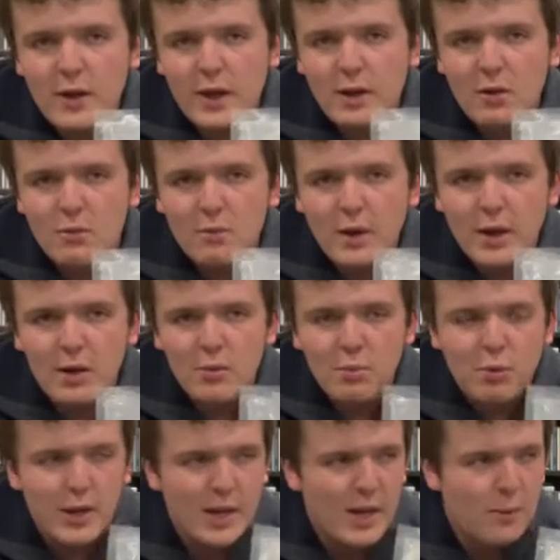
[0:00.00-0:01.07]
I don't
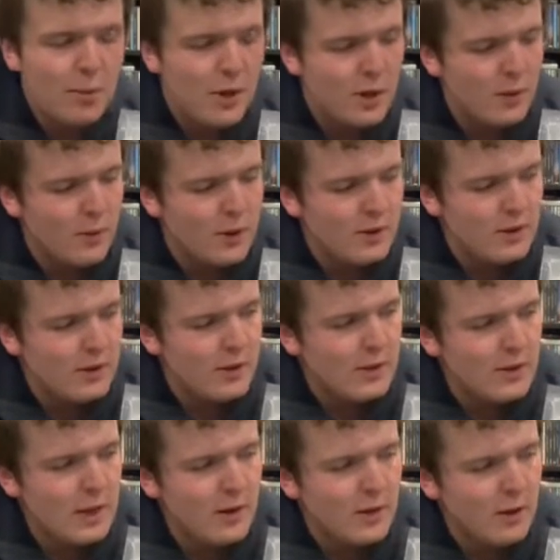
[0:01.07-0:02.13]
play it. I played it once and it just
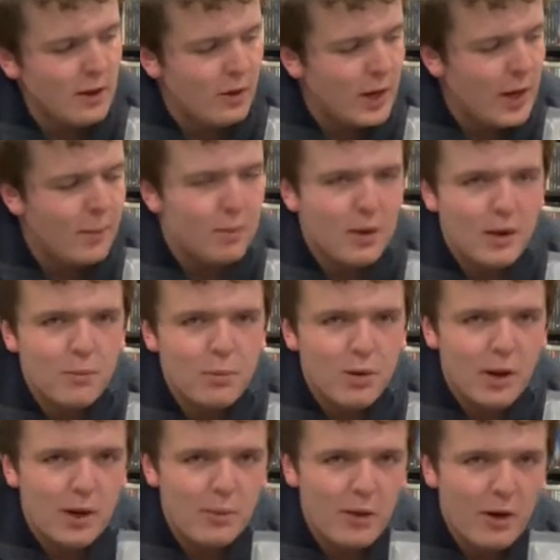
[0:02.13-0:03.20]
sounded like crap, and I put
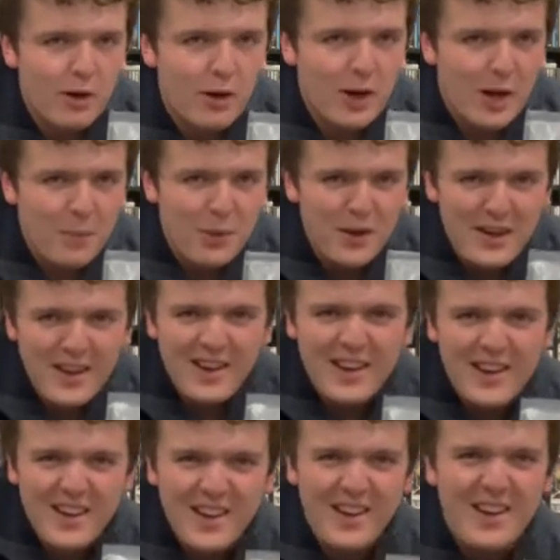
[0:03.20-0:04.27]
on a better copy.
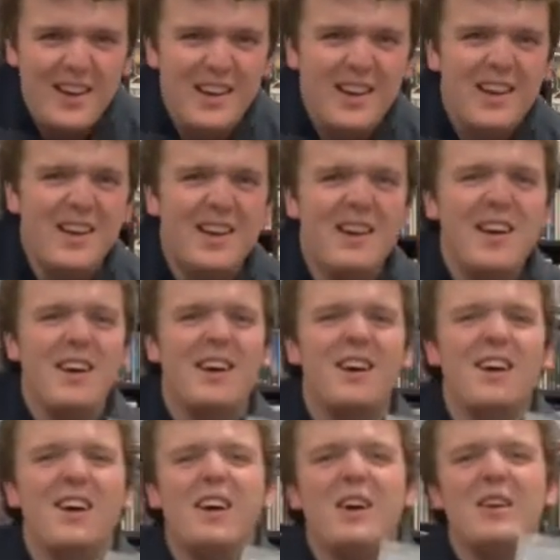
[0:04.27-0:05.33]

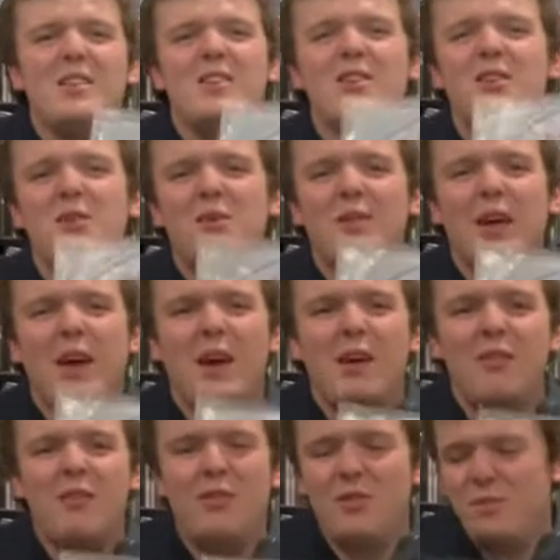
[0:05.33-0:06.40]
It's just cool to
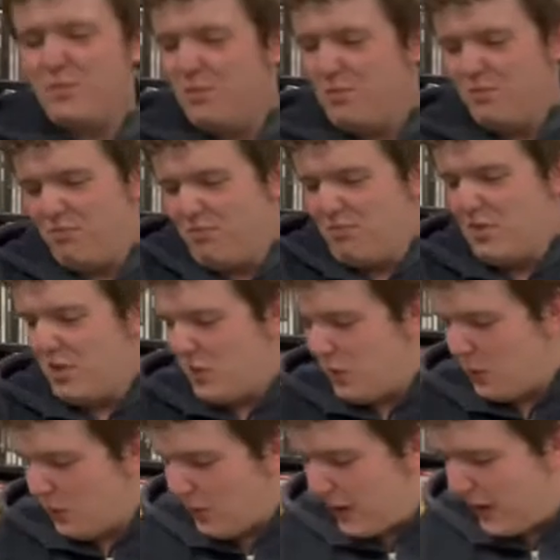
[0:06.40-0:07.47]
have. Just
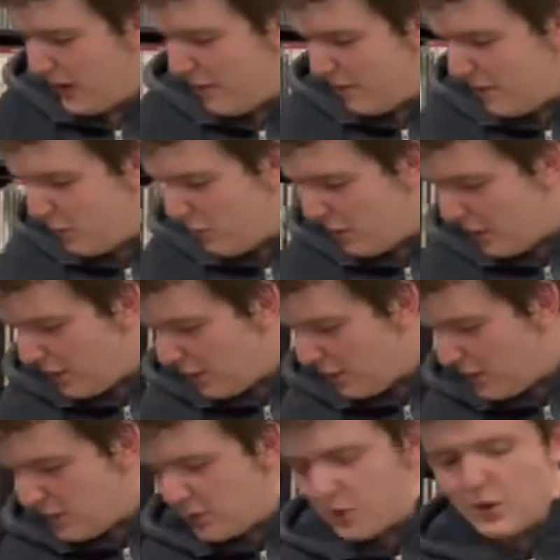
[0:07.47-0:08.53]
cool to have. That's really all there
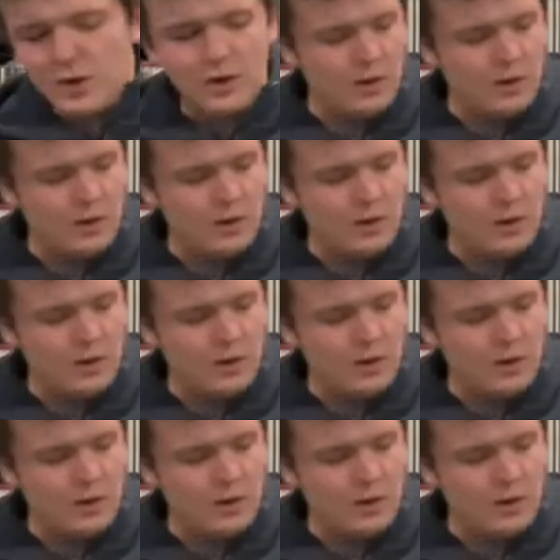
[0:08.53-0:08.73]
is to it.